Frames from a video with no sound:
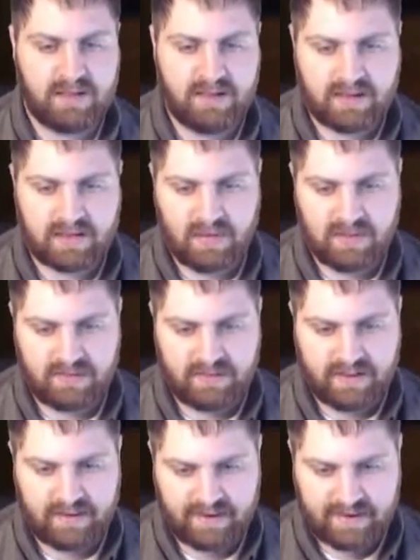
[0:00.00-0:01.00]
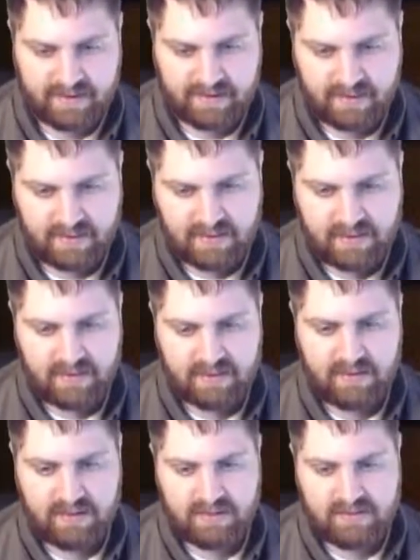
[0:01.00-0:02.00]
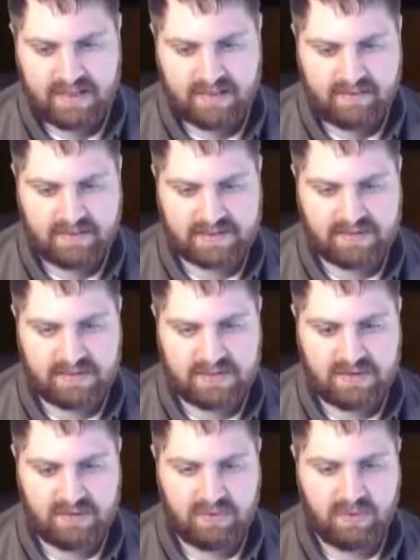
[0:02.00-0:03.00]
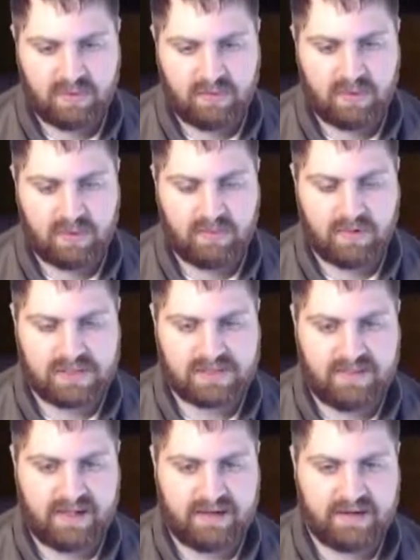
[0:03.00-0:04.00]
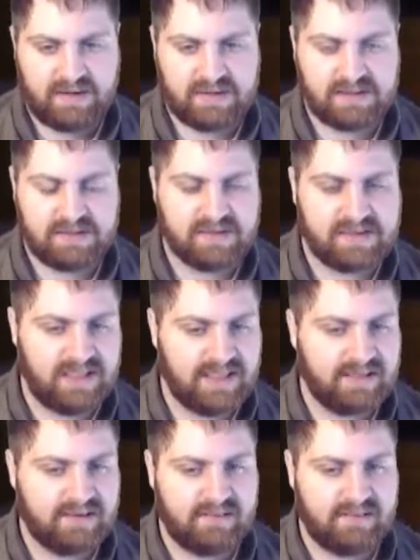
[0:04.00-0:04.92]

Got a golden rare there. Death Rattle summon 2/1/1 spiders, so it's like...